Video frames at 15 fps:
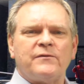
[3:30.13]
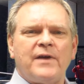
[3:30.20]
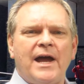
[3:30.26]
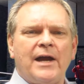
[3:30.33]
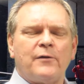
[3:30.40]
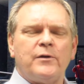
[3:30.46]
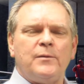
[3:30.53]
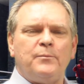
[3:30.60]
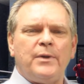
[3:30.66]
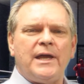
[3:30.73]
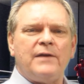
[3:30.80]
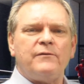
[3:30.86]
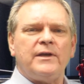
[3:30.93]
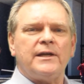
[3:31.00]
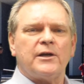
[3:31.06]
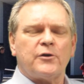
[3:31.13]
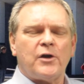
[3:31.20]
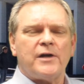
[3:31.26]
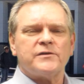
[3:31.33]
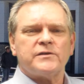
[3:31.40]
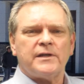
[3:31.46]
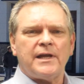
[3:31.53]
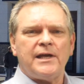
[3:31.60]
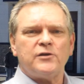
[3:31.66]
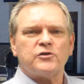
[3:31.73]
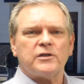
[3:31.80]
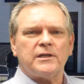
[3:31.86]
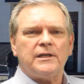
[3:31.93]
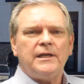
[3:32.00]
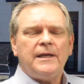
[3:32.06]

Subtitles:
of concrete paving across the nation.